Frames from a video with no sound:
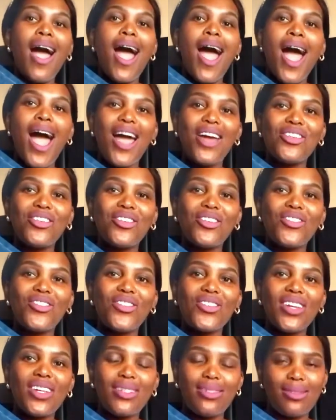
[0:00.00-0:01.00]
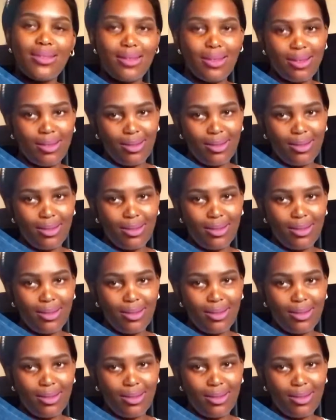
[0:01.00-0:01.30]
100 rands,